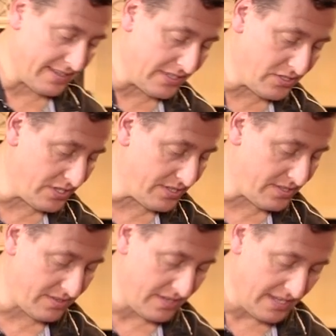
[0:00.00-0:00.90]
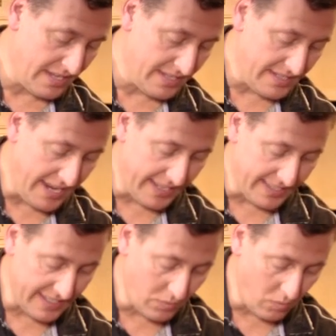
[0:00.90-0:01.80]
Let's just
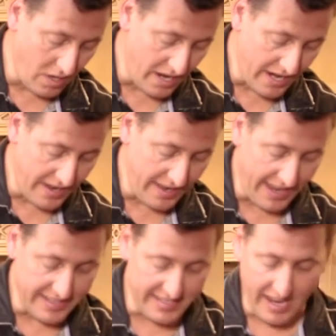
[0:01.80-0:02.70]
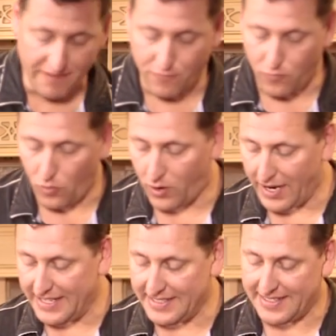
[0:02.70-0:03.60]
take this one as a for
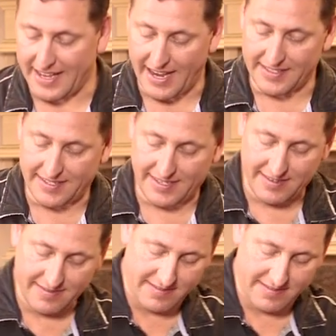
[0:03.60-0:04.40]
instance.